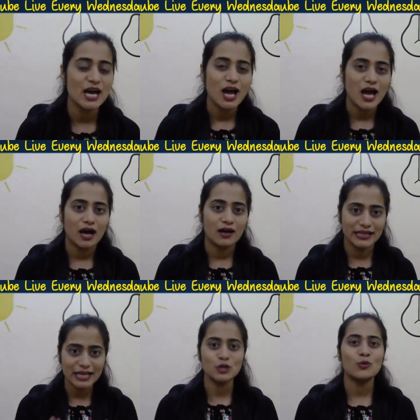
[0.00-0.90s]

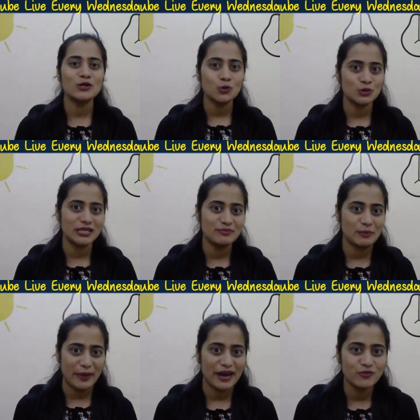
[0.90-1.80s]
then you are totally
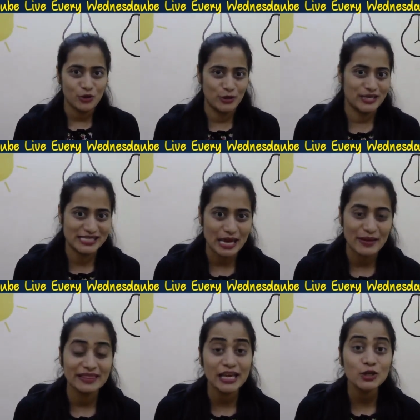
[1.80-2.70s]
prepared for your exam,
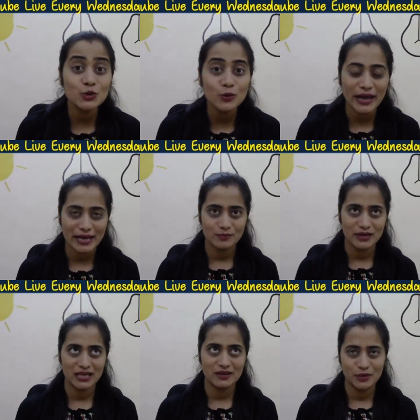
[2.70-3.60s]
and then you can be,